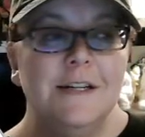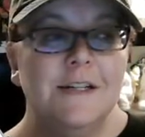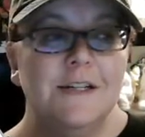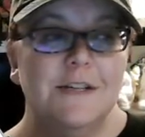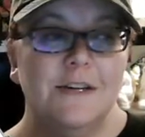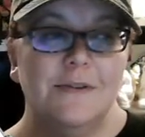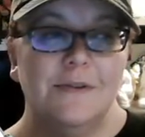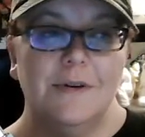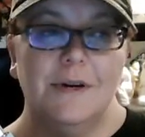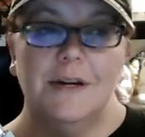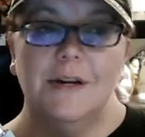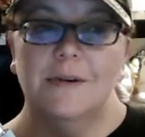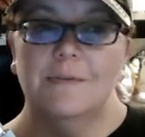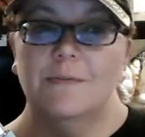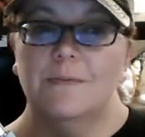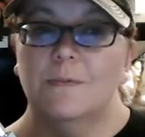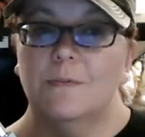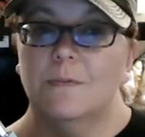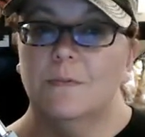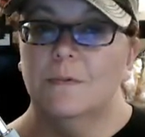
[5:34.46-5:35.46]
So
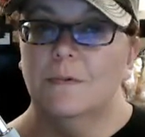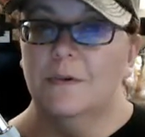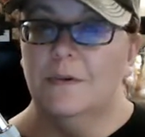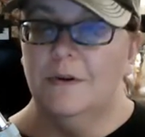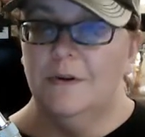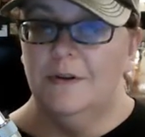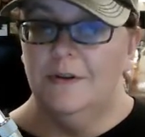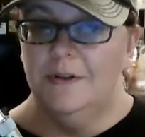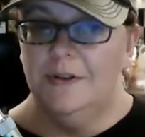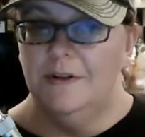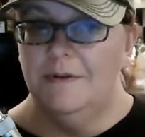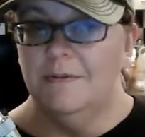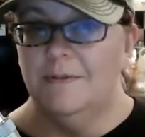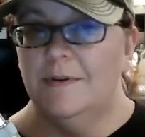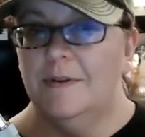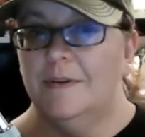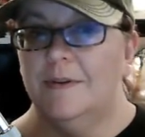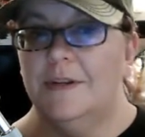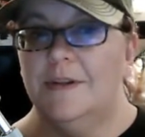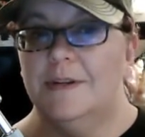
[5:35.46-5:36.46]
I'm really,
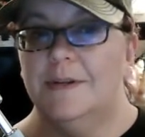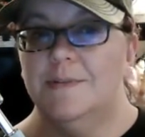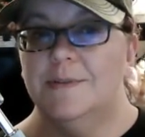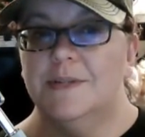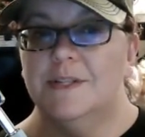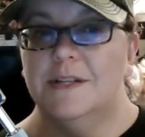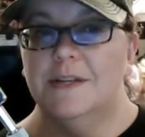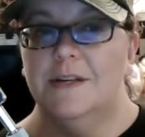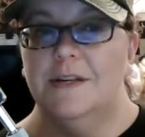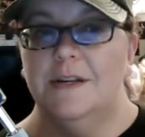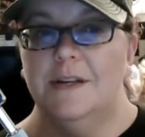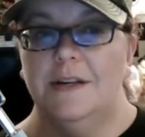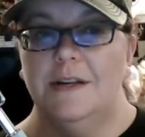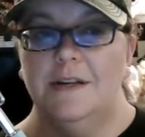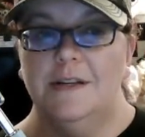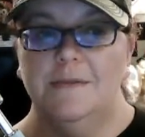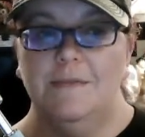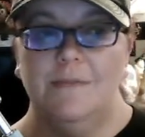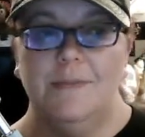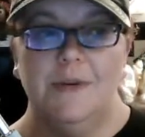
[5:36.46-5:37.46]
really upset
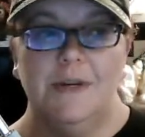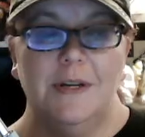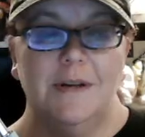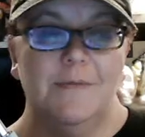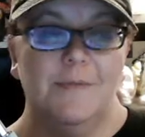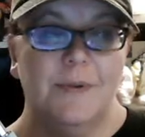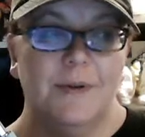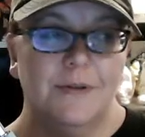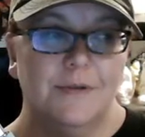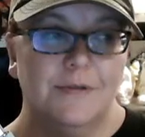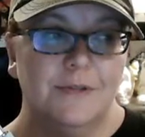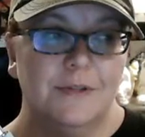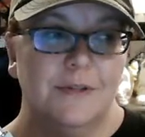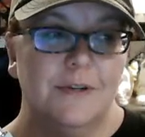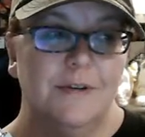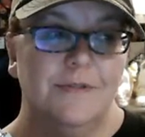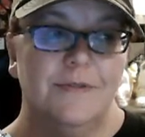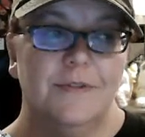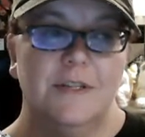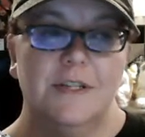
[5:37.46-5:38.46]
and being peeled
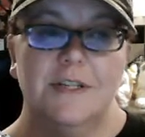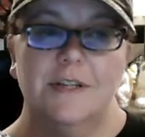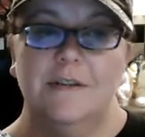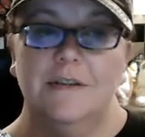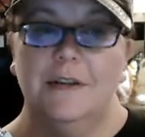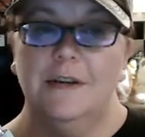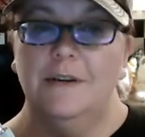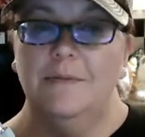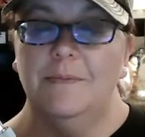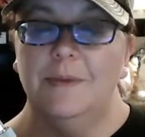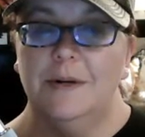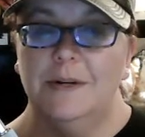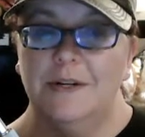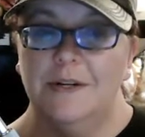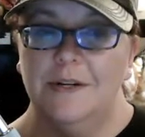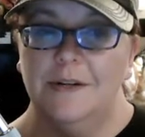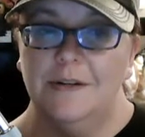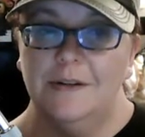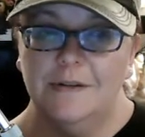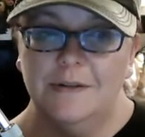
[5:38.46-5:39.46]
off the ceiling
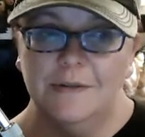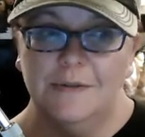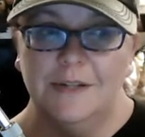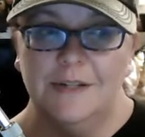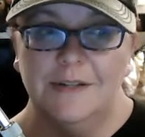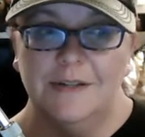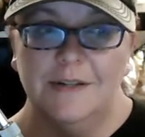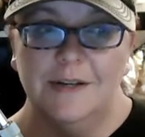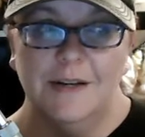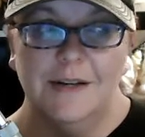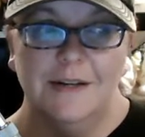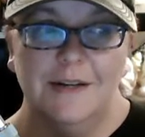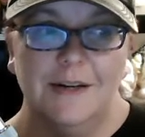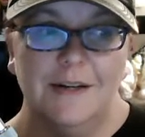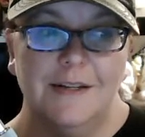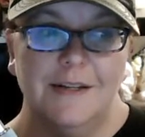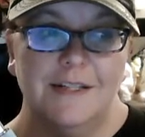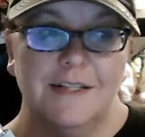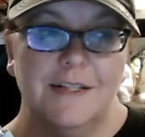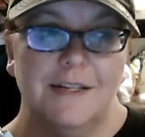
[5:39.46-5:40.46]
by Odin. And
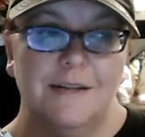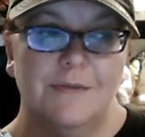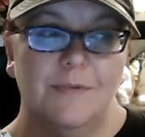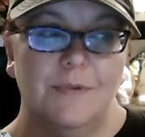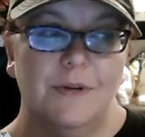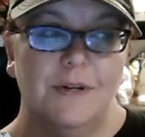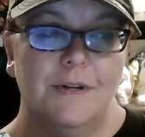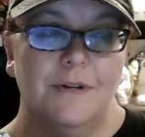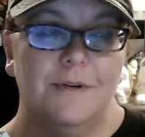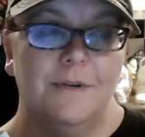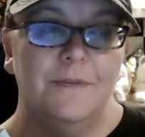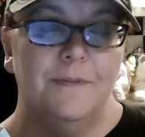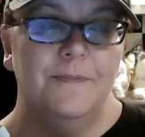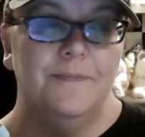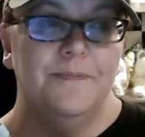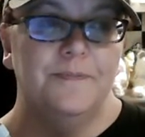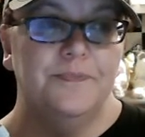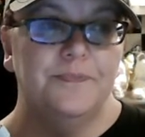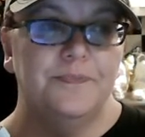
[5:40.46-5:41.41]
I said, well,